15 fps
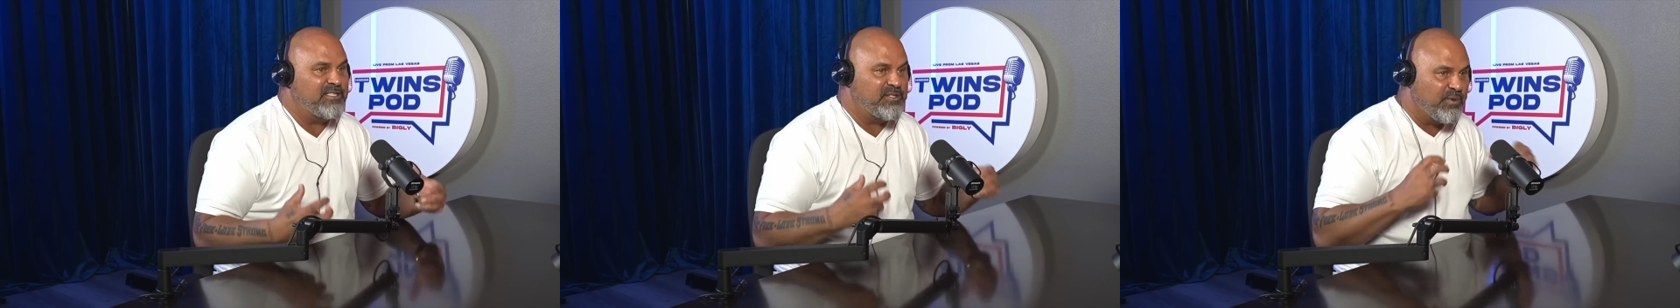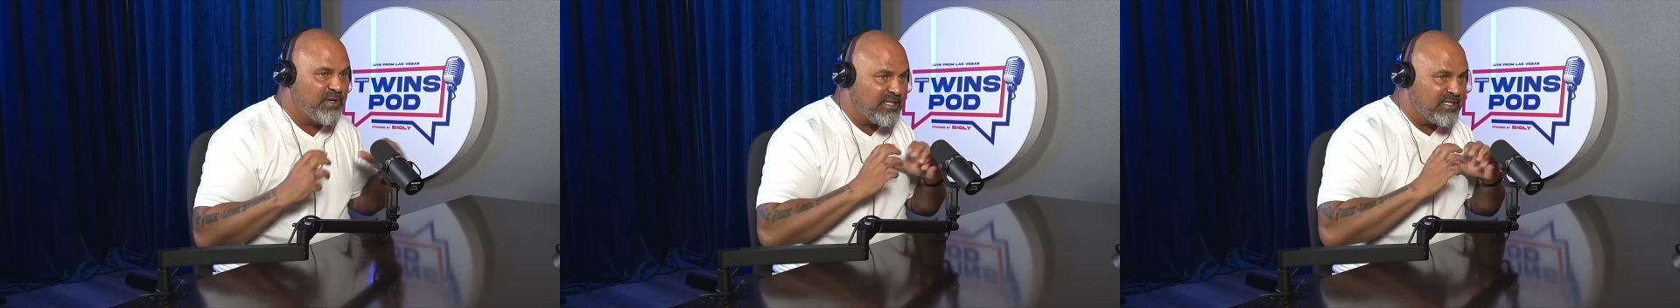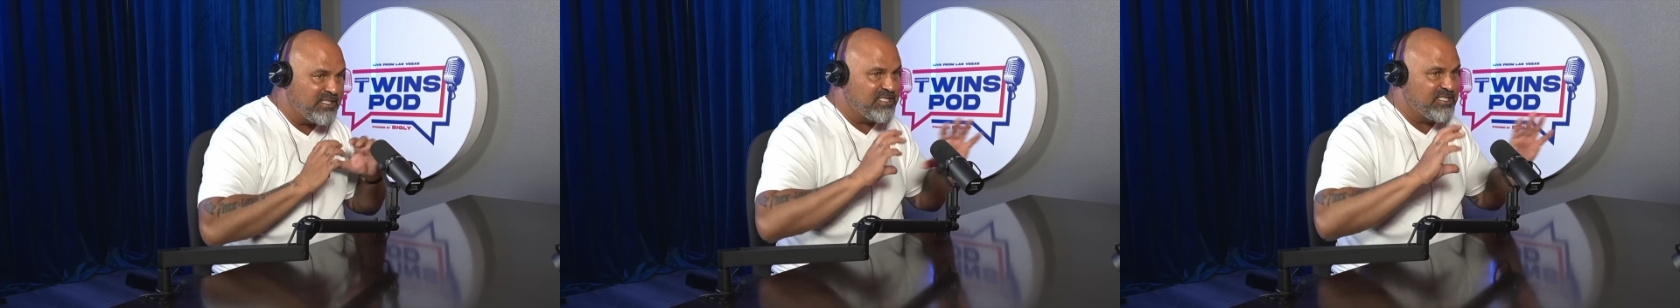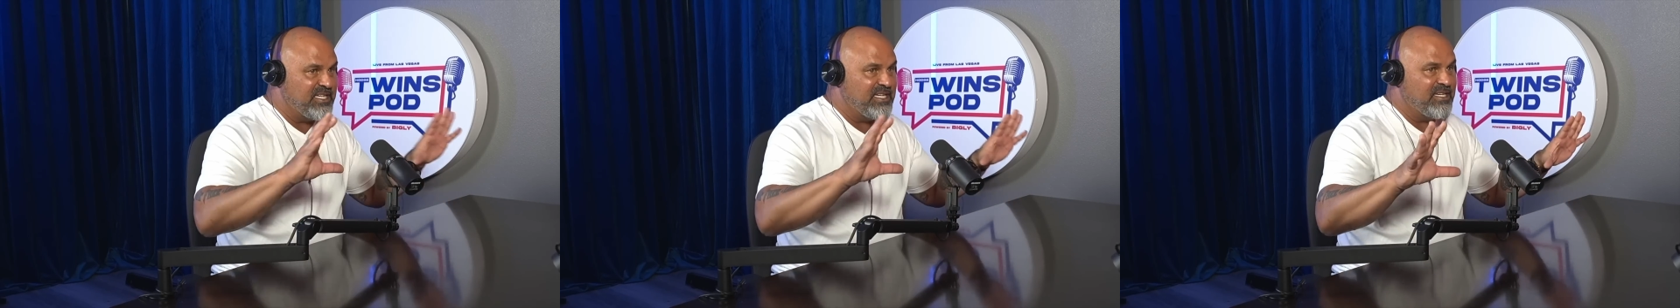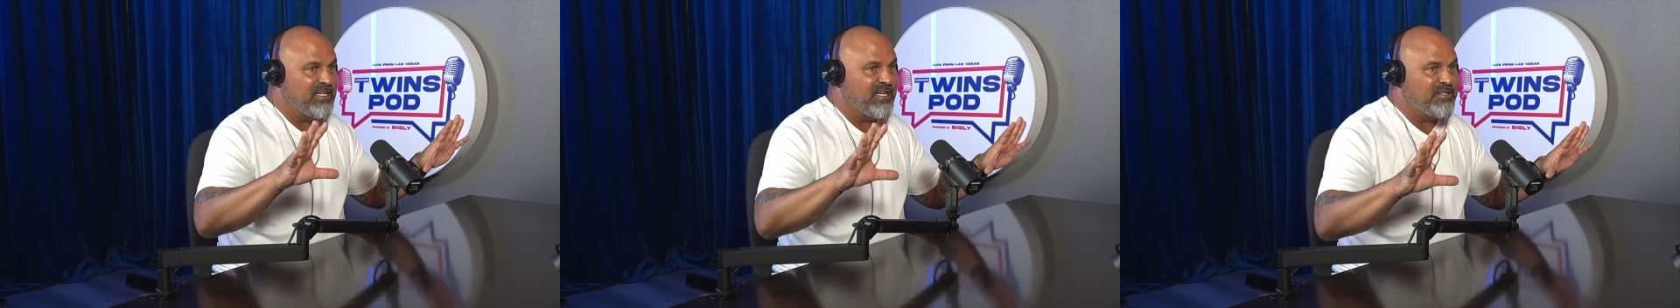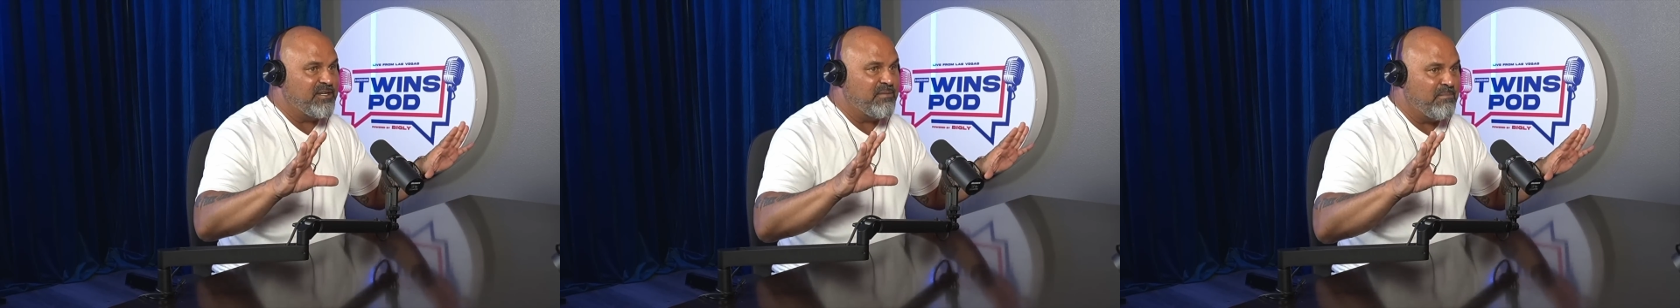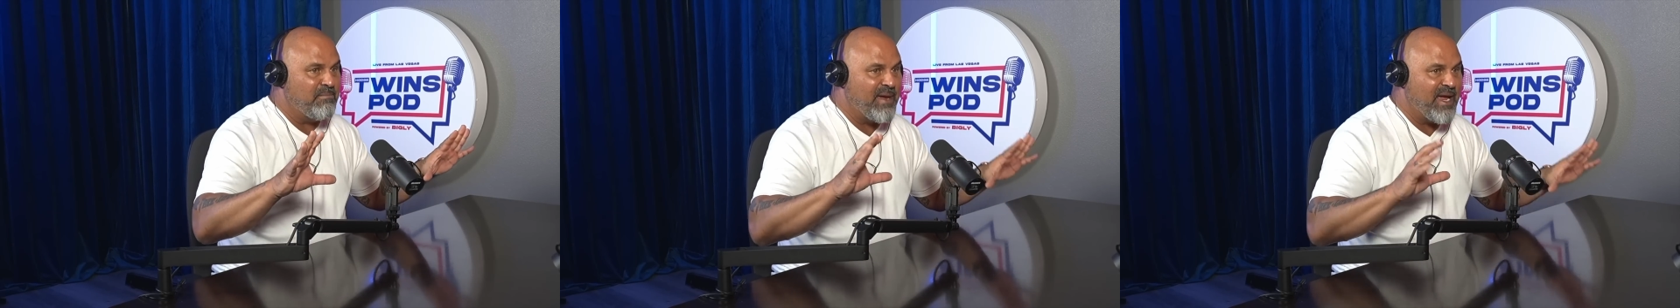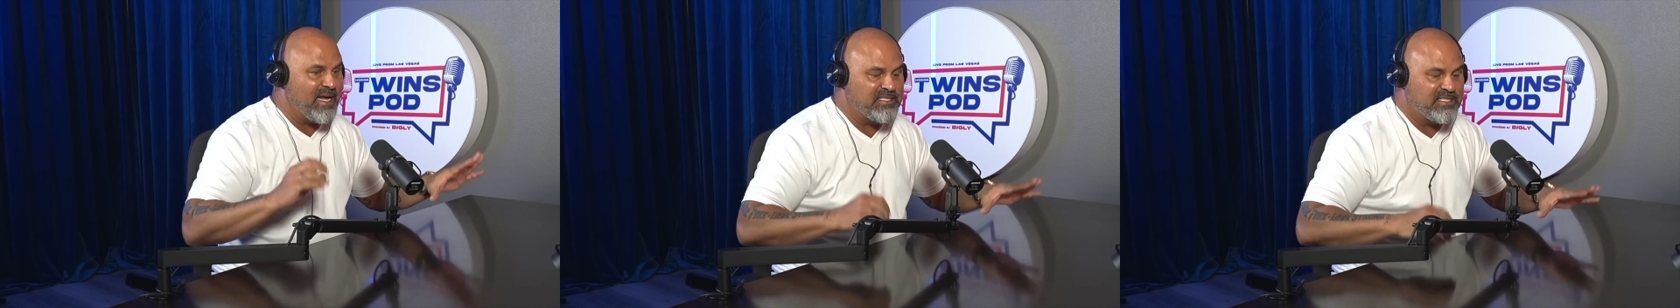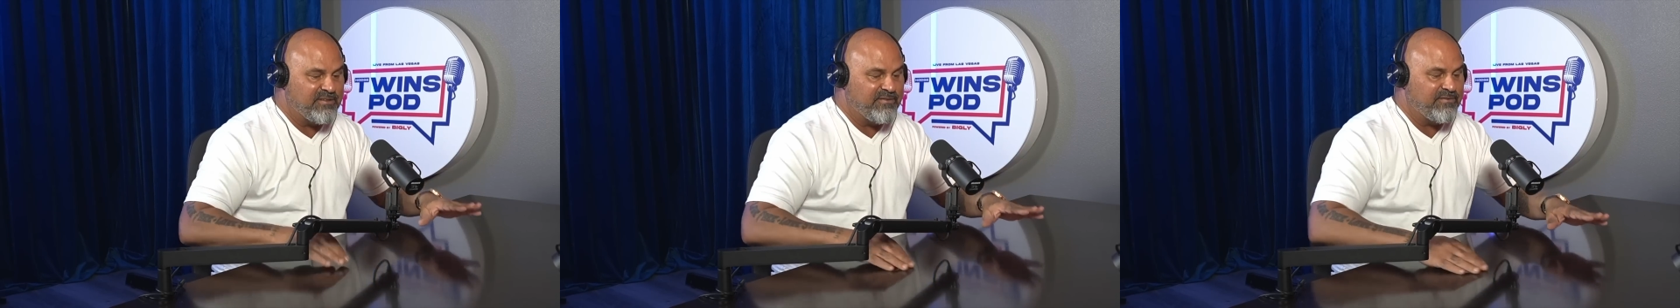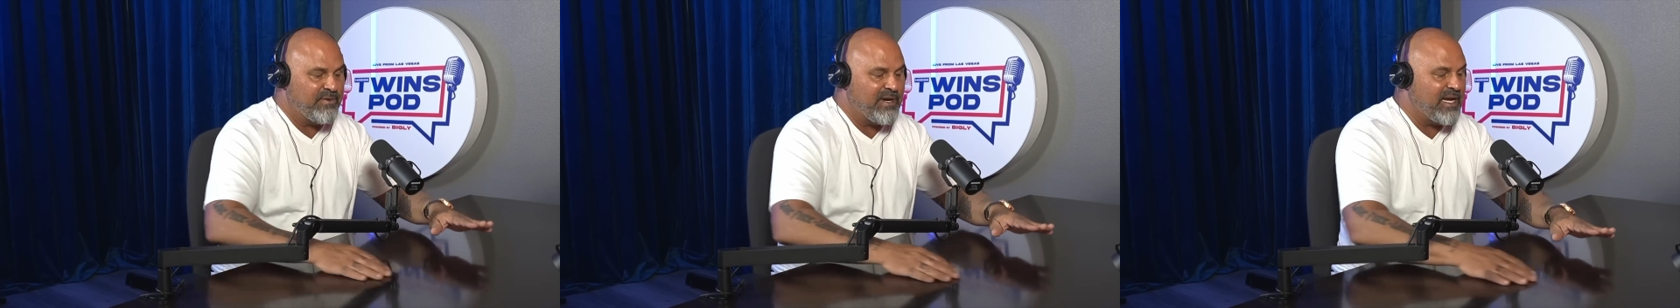we're going to see another
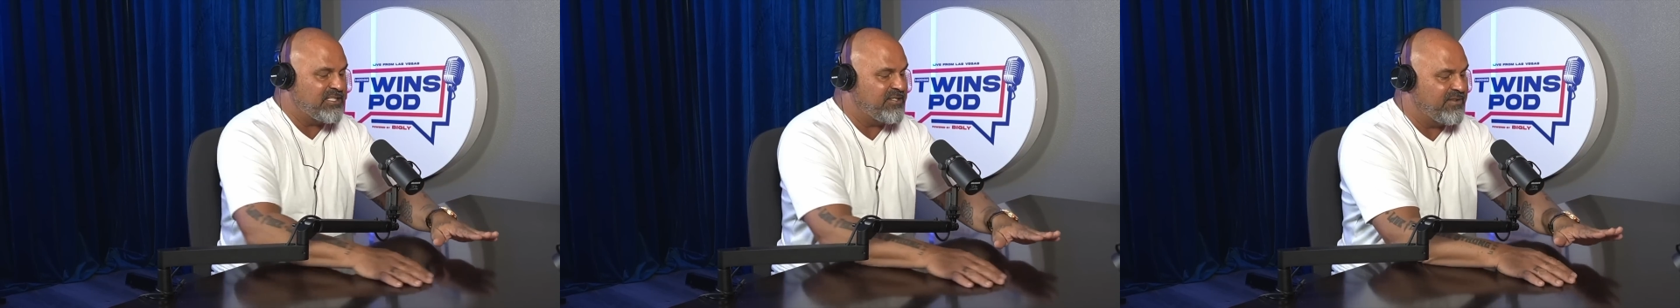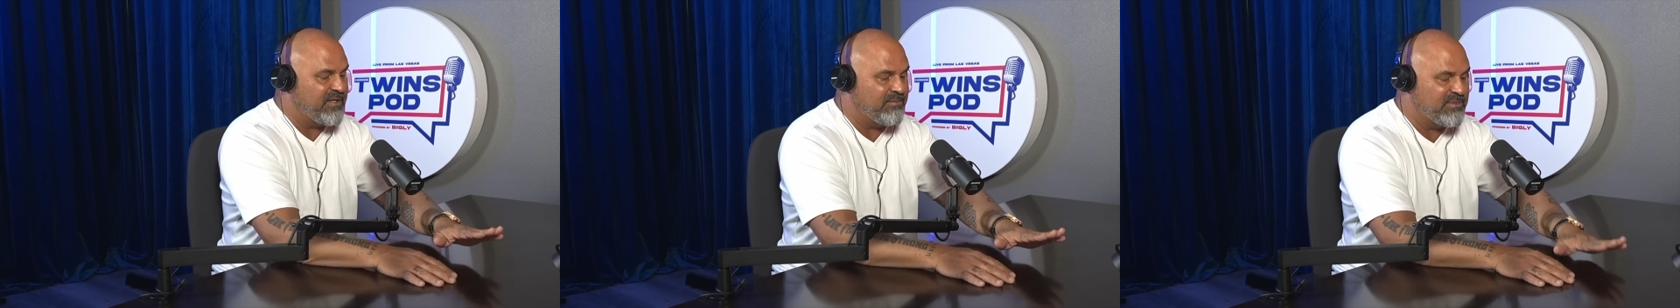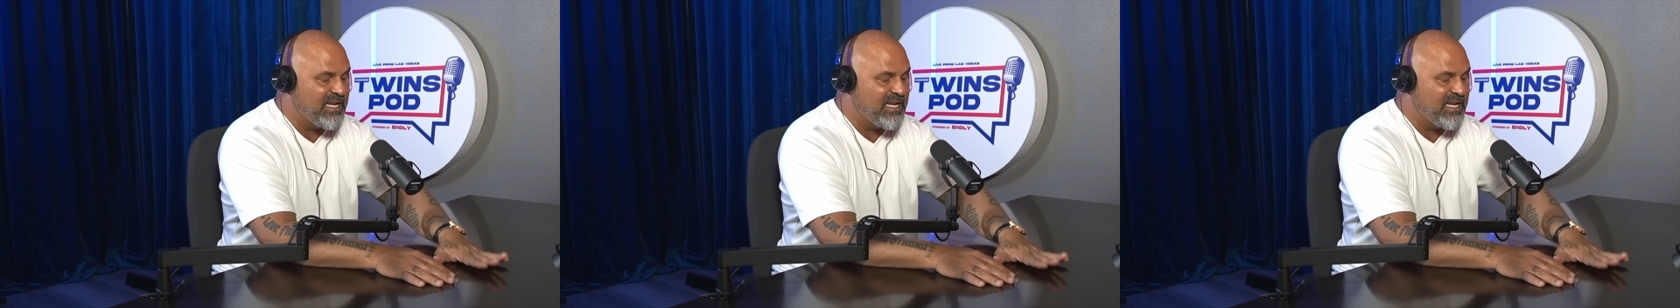massive rash of them.